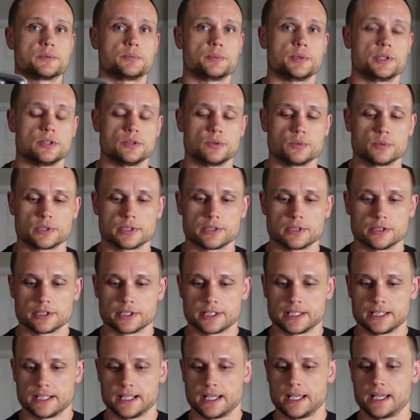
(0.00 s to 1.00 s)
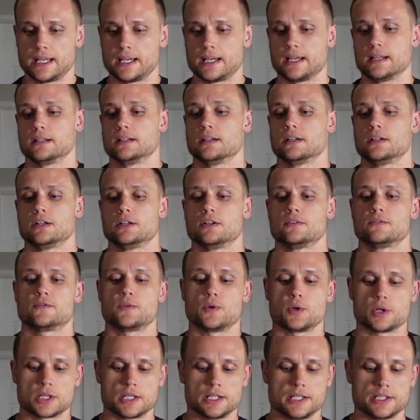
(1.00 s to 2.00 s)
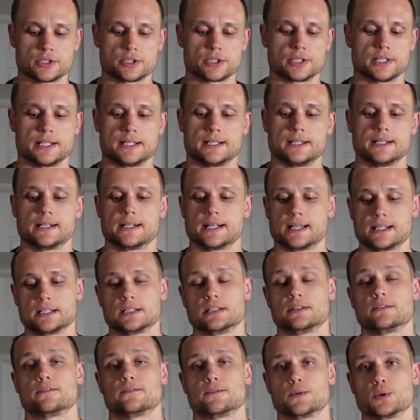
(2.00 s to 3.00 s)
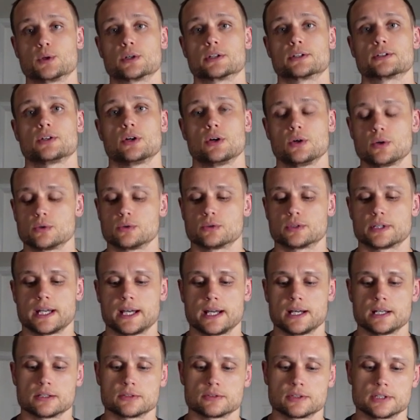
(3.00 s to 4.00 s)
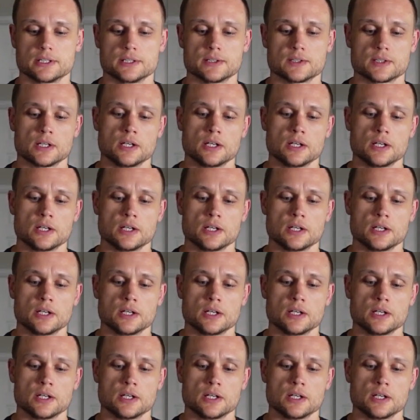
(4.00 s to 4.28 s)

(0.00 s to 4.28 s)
meal, we're looking at 494 total calories,